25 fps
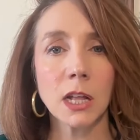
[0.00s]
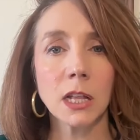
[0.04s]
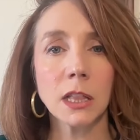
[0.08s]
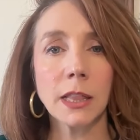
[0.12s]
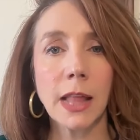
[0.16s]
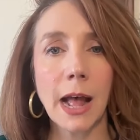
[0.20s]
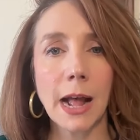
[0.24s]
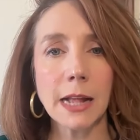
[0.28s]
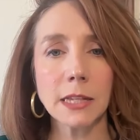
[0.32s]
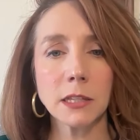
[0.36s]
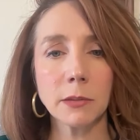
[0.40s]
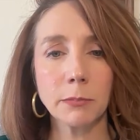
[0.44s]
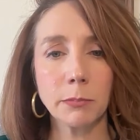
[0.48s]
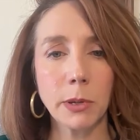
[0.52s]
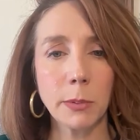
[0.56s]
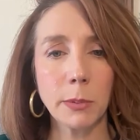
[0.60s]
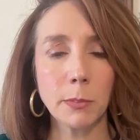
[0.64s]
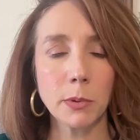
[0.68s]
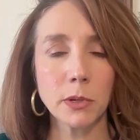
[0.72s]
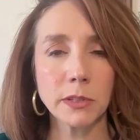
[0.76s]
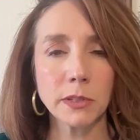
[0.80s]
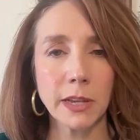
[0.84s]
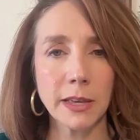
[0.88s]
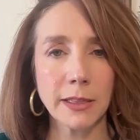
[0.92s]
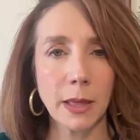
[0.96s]
Lots of
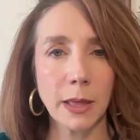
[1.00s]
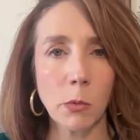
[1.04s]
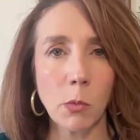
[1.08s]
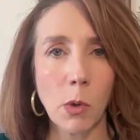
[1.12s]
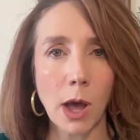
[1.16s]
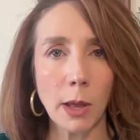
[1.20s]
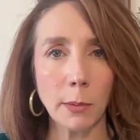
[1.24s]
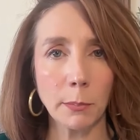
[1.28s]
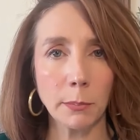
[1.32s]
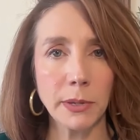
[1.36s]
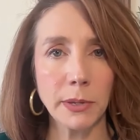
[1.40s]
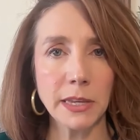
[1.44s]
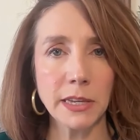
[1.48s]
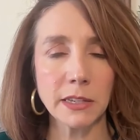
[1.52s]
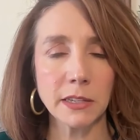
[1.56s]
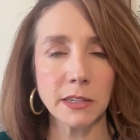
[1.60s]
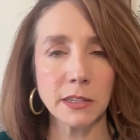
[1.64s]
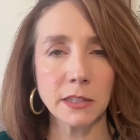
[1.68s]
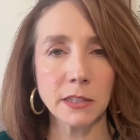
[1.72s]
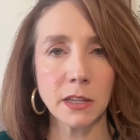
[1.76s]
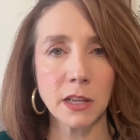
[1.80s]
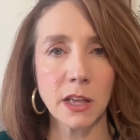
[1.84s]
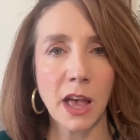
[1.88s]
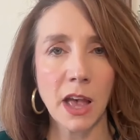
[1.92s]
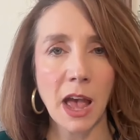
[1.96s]
people say they want
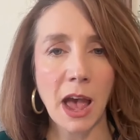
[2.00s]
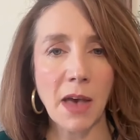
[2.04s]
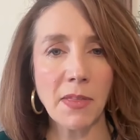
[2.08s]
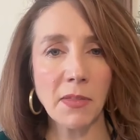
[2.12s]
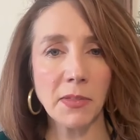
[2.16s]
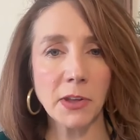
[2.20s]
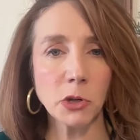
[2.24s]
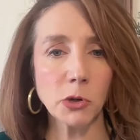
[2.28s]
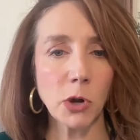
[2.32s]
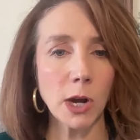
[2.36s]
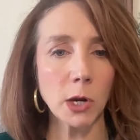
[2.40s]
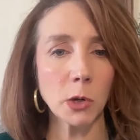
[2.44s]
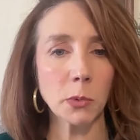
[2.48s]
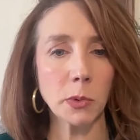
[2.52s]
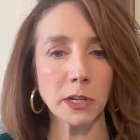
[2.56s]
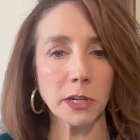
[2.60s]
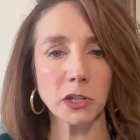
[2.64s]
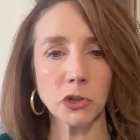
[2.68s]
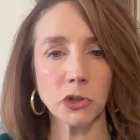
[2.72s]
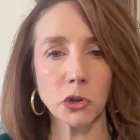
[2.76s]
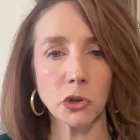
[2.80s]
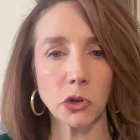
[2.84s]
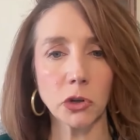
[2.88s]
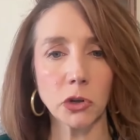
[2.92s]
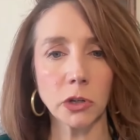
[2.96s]
peace. And then they try to
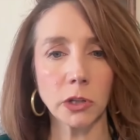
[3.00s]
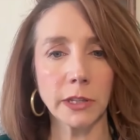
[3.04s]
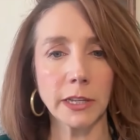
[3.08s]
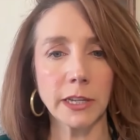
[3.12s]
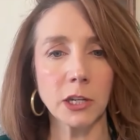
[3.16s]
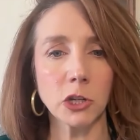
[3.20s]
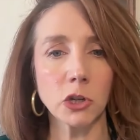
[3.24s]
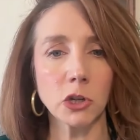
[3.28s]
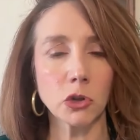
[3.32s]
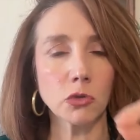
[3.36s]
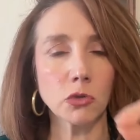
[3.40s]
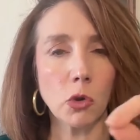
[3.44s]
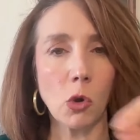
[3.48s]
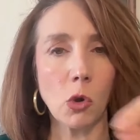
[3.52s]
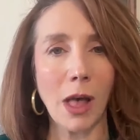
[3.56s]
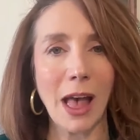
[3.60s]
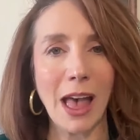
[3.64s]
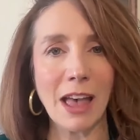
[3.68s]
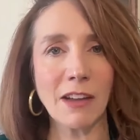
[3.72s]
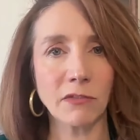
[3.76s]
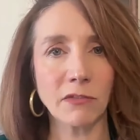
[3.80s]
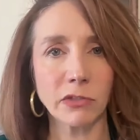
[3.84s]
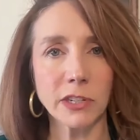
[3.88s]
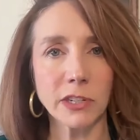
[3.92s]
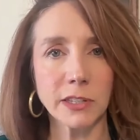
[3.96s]
externally control
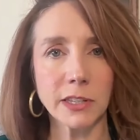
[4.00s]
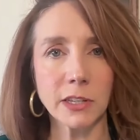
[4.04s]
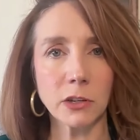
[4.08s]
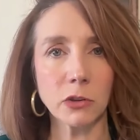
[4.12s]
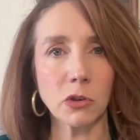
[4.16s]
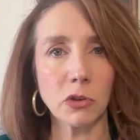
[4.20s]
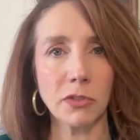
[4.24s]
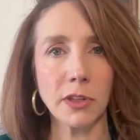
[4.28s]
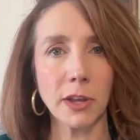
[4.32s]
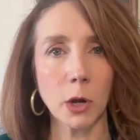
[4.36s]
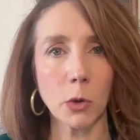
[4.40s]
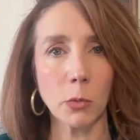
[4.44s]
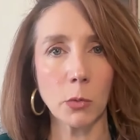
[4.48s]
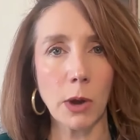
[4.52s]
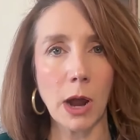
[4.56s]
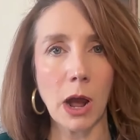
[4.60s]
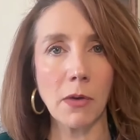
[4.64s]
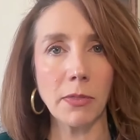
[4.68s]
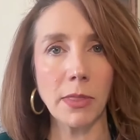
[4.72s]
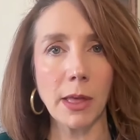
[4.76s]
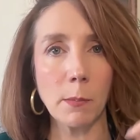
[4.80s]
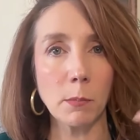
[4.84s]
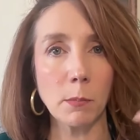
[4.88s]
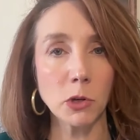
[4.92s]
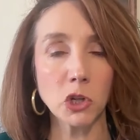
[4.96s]
every single thing around
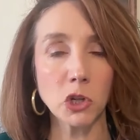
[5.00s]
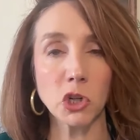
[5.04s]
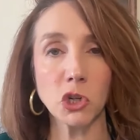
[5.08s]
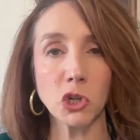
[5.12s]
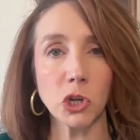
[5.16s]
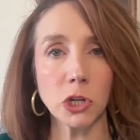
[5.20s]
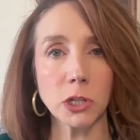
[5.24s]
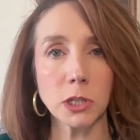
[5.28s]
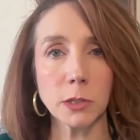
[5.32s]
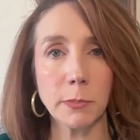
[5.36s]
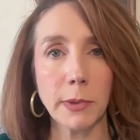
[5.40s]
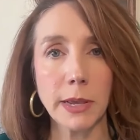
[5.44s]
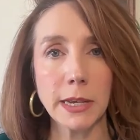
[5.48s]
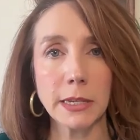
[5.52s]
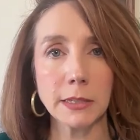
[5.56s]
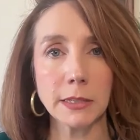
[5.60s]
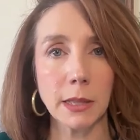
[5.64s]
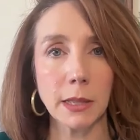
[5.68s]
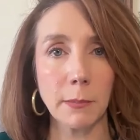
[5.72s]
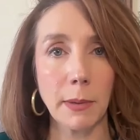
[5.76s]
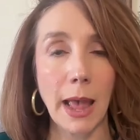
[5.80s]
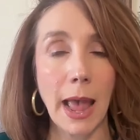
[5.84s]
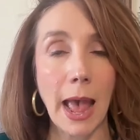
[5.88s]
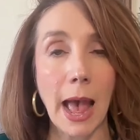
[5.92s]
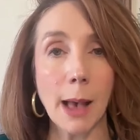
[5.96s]
them, which just makes
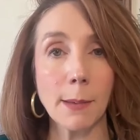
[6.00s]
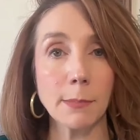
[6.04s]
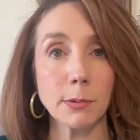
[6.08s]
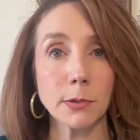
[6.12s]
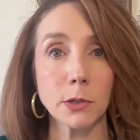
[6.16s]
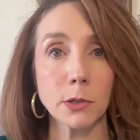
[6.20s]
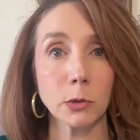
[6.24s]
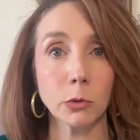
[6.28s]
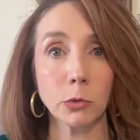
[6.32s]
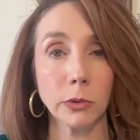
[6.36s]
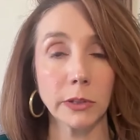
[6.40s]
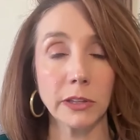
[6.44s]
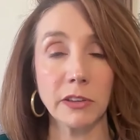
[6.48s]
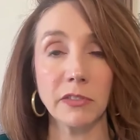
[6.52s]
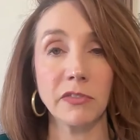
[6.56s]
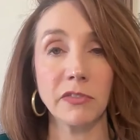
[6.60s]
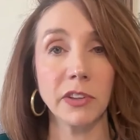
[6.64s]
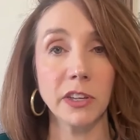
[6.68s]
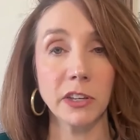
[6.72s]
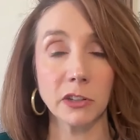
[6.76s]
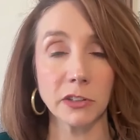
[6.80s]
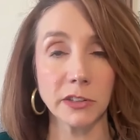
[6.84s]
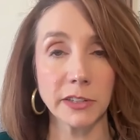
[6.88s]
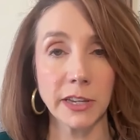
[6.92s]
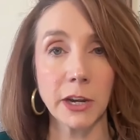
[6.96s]
them absolutely
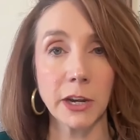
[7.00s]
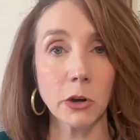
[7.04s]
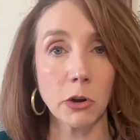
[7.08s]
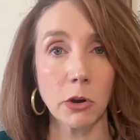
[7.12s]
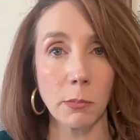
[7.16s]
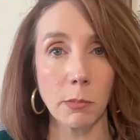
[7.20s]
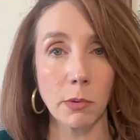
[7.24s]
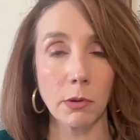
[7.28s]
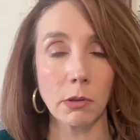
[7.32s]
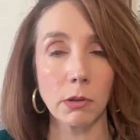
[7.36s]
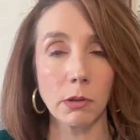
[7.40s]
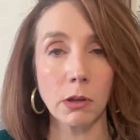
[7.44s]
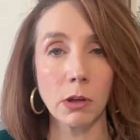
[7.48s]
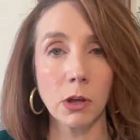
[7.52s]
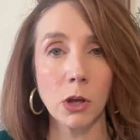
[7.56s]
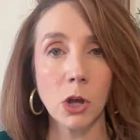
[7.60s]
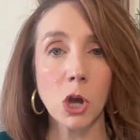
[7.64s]
feel terrible.